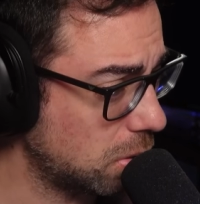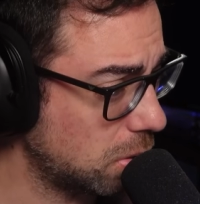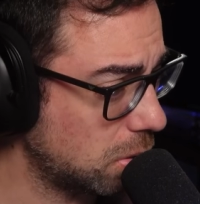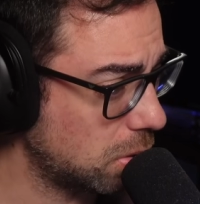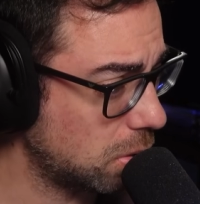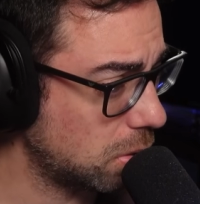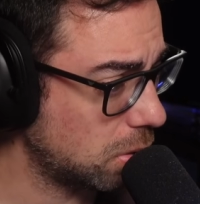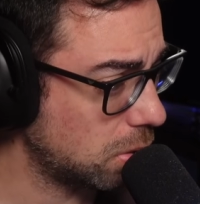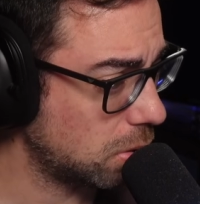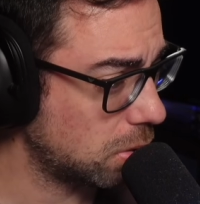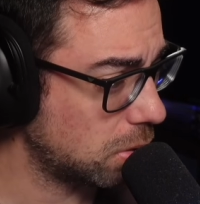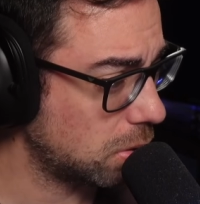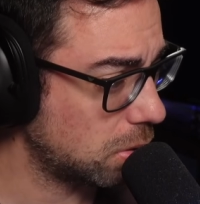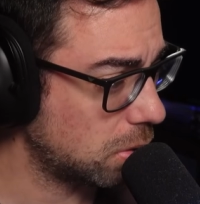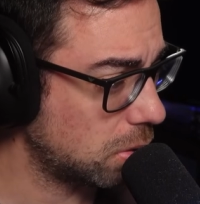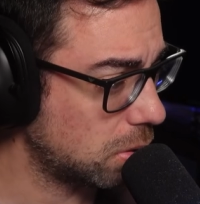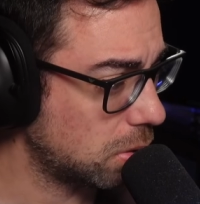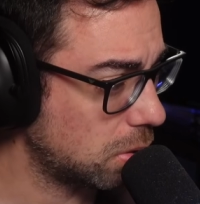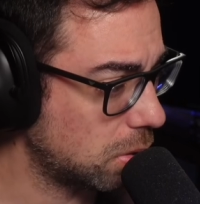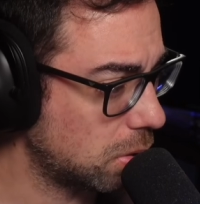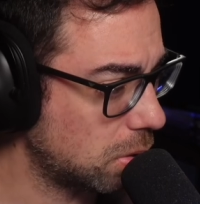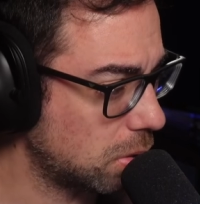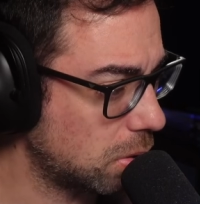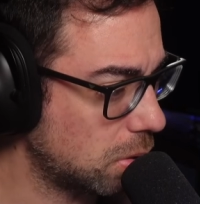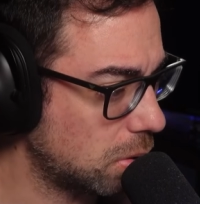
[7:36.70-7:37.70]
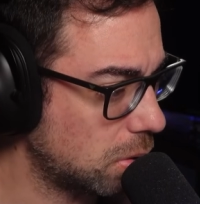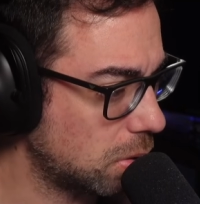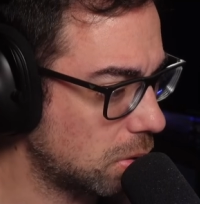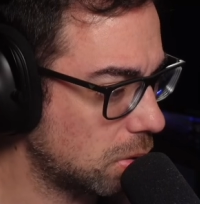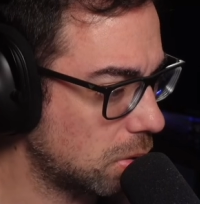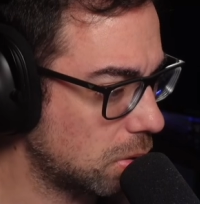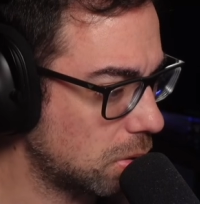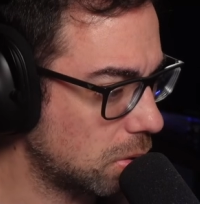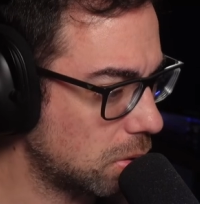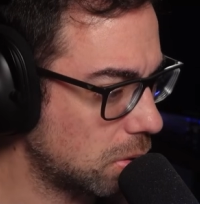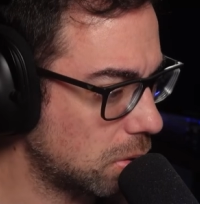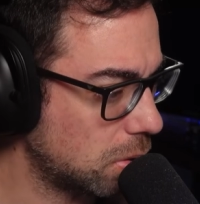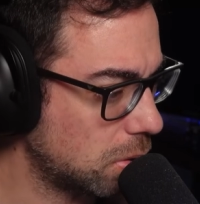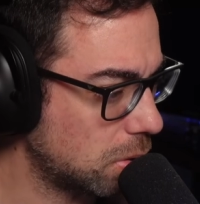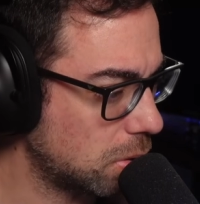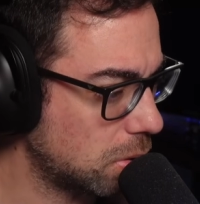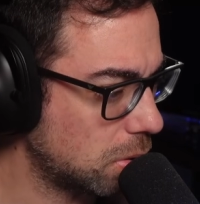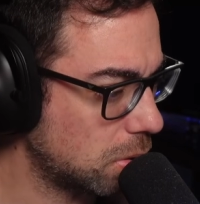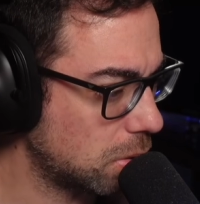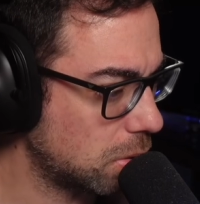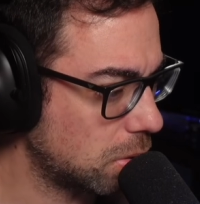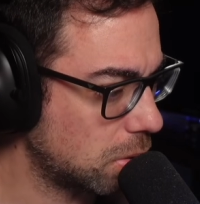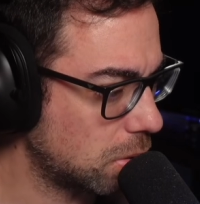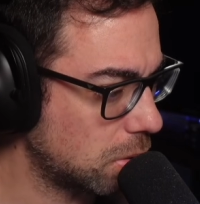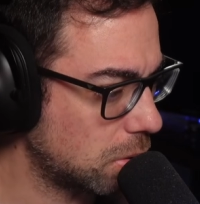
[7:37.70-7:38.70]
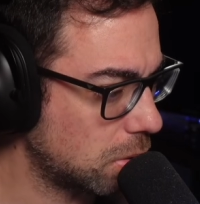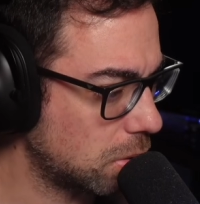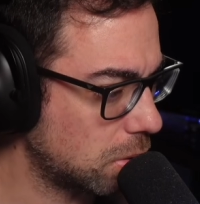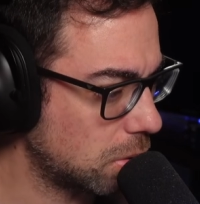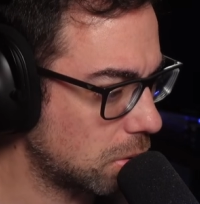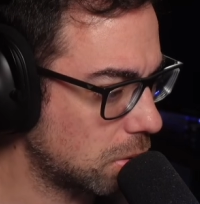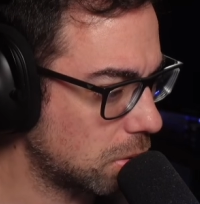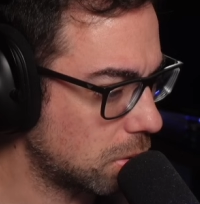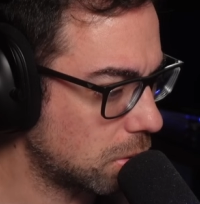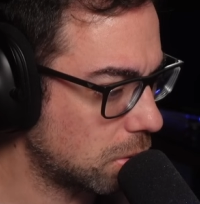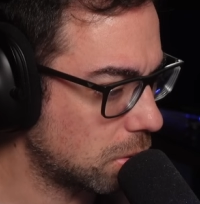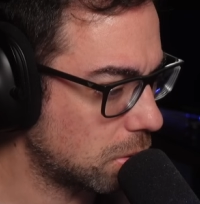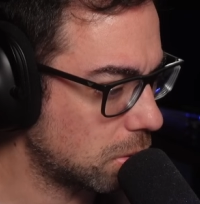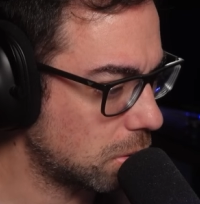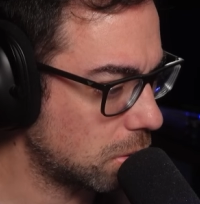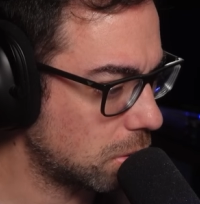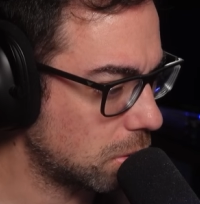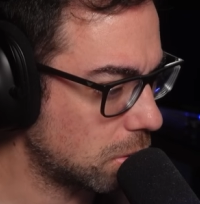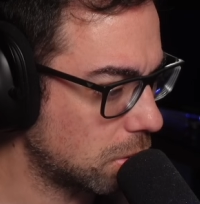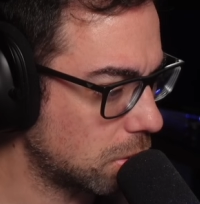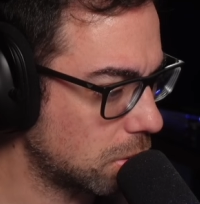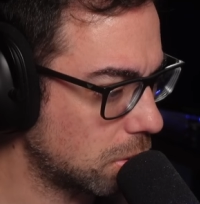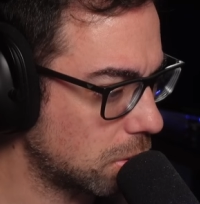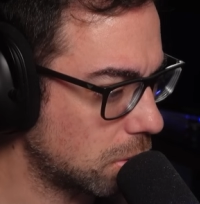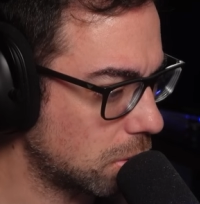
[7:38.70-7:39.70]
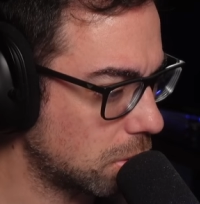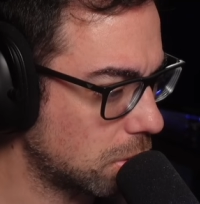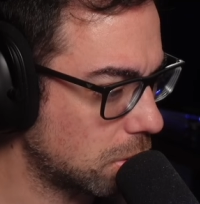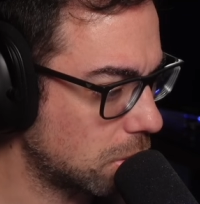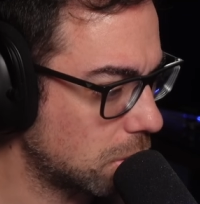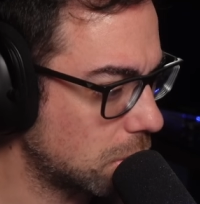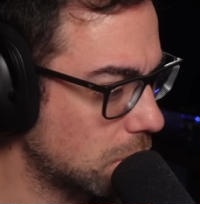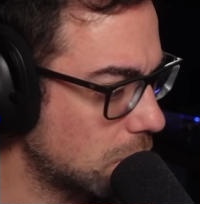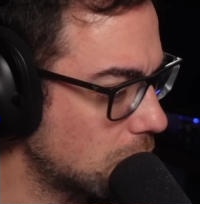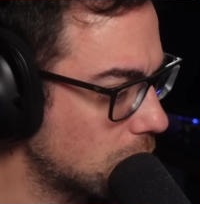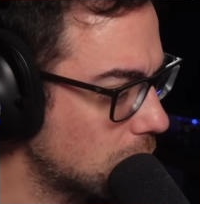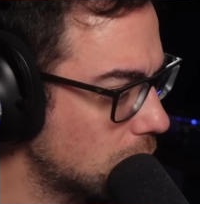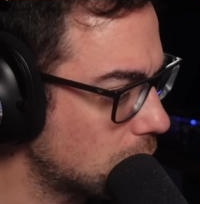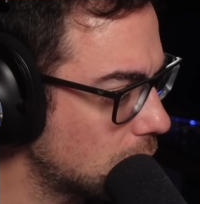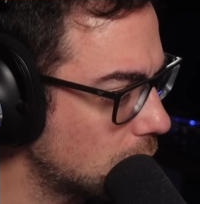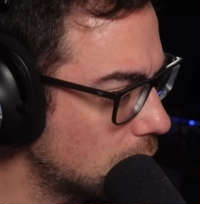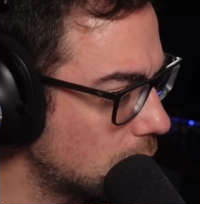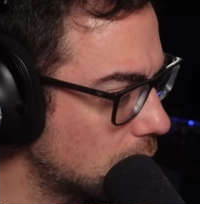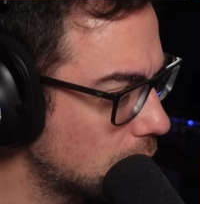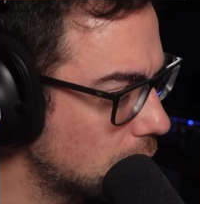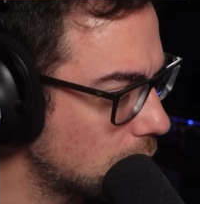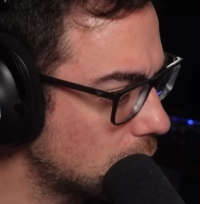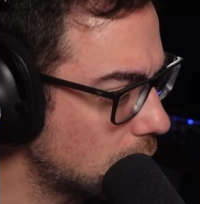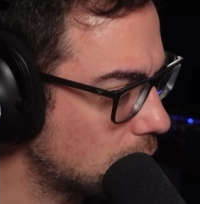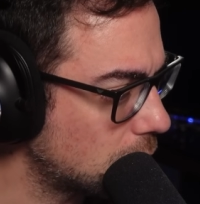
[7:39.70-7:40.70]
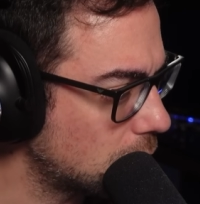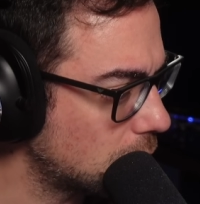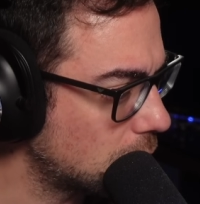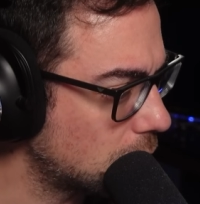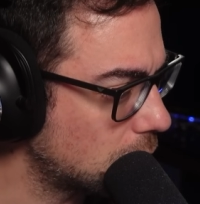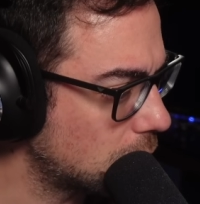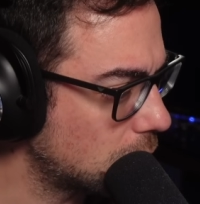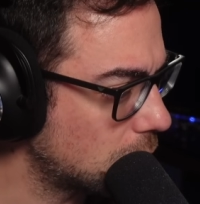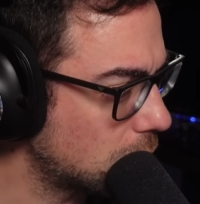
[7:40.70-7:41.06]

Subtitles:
[no speech]